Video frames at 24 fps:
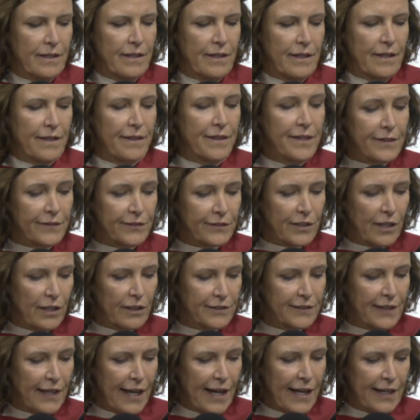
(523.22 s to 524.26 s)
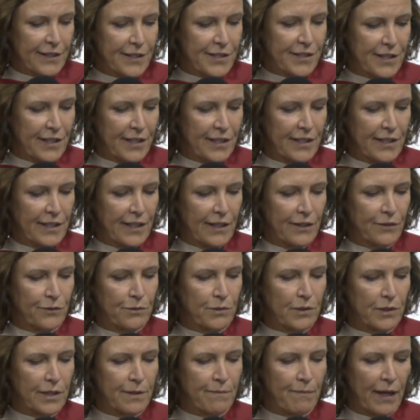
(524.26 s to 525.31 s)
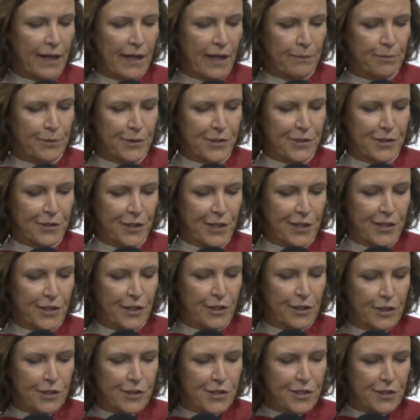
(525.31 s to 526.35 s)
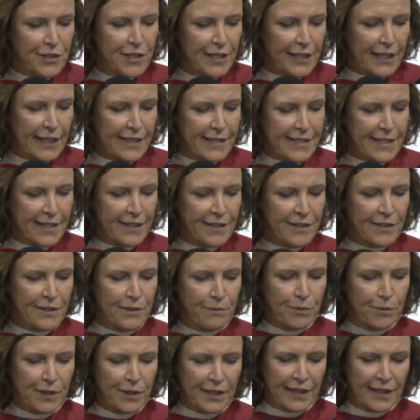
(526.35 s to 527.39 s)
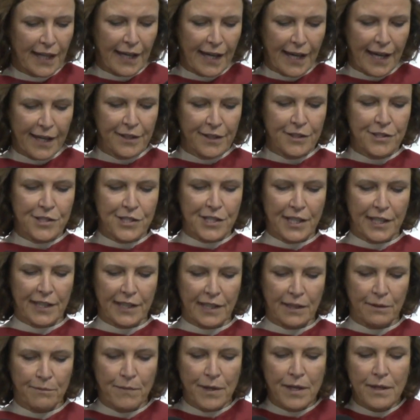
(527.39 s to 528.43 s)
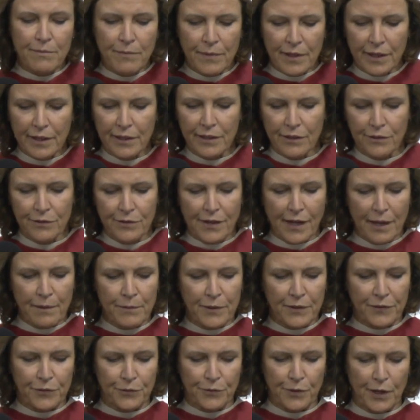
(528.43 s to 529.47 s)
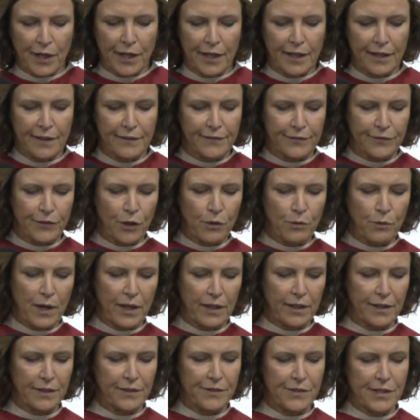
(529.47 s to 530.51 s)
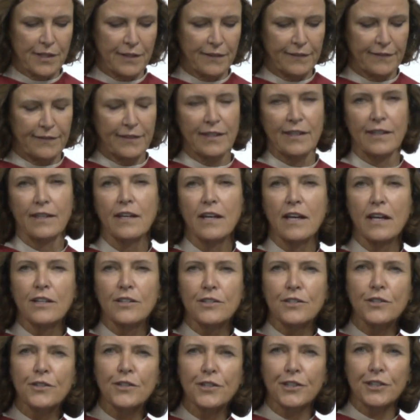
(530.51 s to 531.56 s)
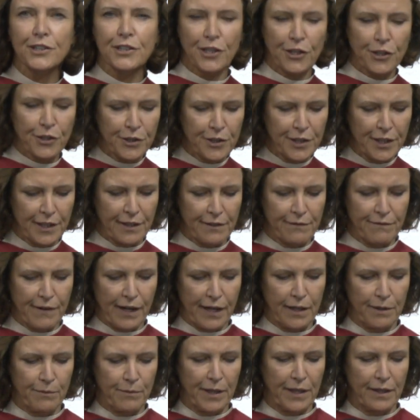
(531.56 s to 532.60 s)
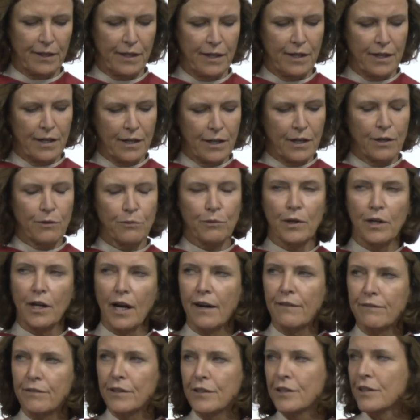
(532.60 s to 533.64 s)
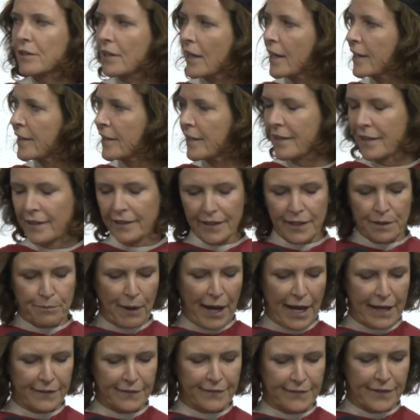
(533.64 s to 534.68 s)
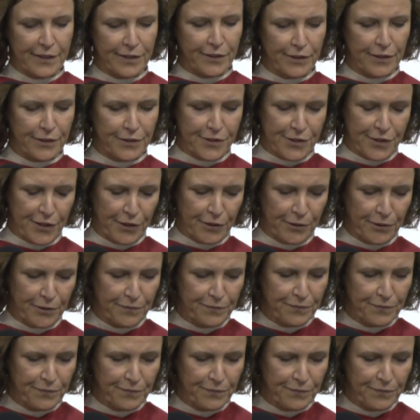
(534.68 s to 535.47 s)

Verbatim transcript: this call to action is really my opportunity to urge you to continue to bring that energy and commitment you demonstrated so well at GSD to your current environment, wherever you landed in the past year or so.